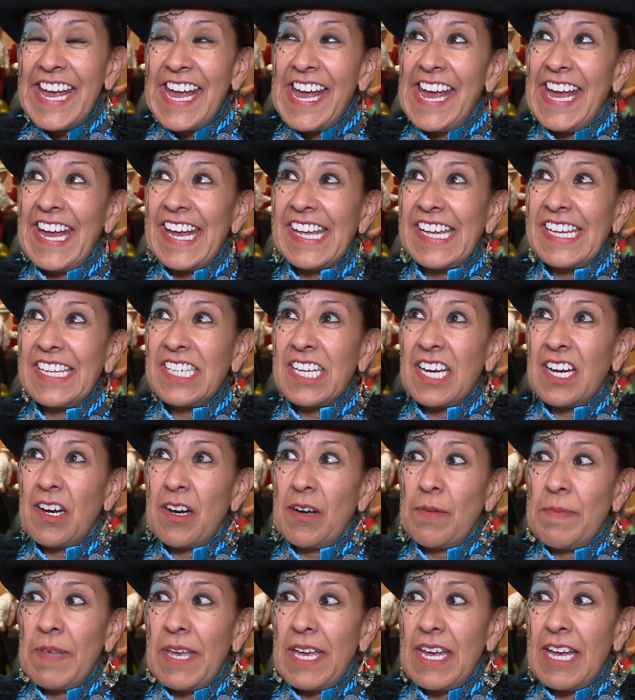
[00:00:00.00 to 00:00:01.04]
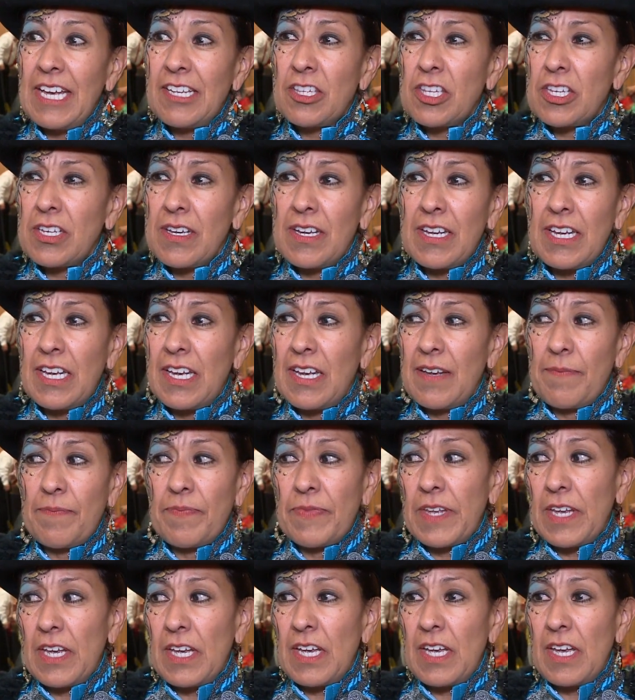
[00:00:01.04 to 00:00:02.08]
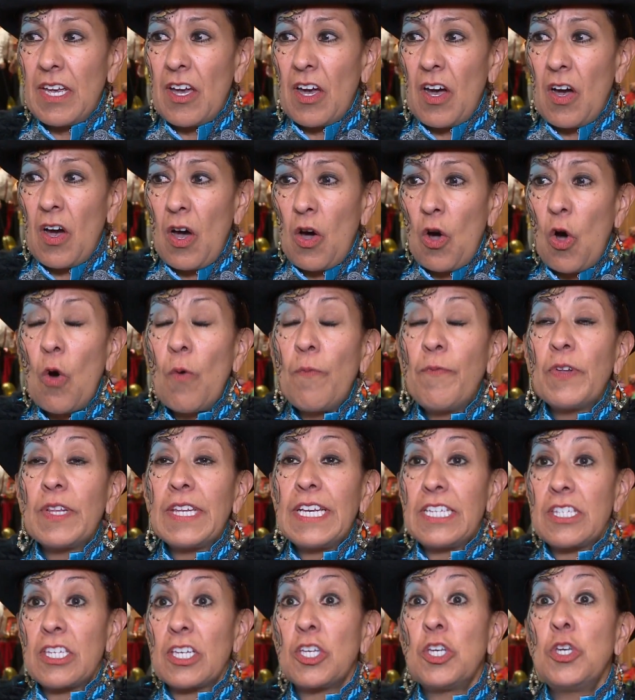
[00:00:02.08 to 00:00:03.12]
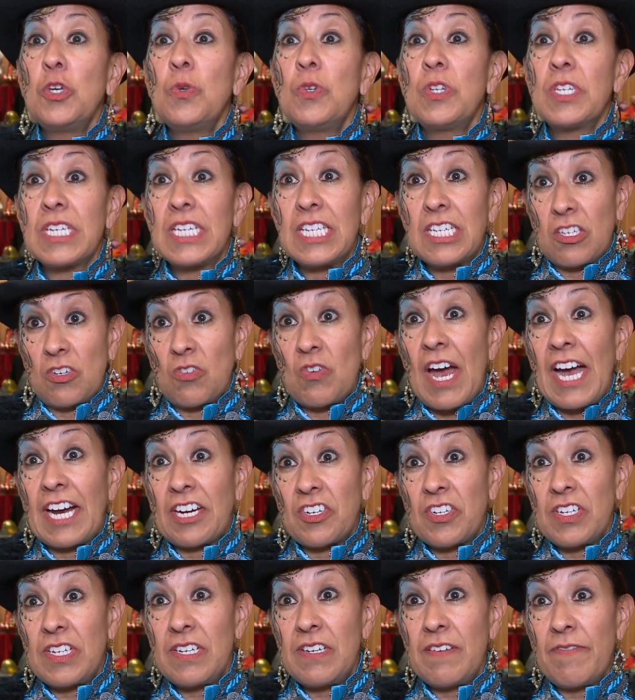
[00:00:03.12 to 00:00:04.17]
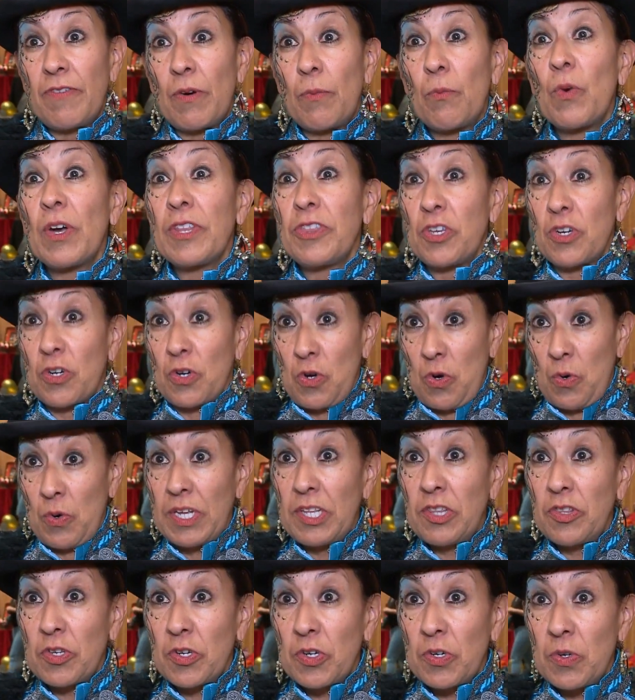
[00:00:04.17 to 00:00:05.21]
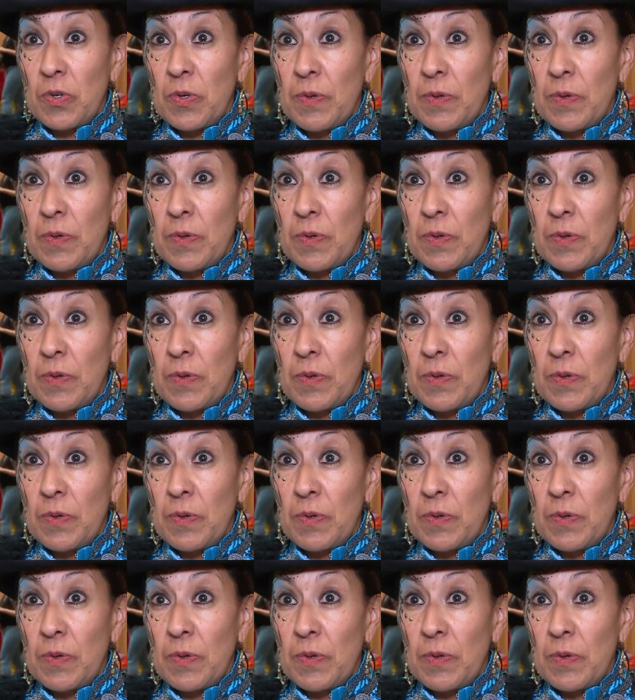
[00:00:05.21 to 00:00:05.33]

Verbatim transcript: and um, it's hopefully it's a huge distraction from what they're going through.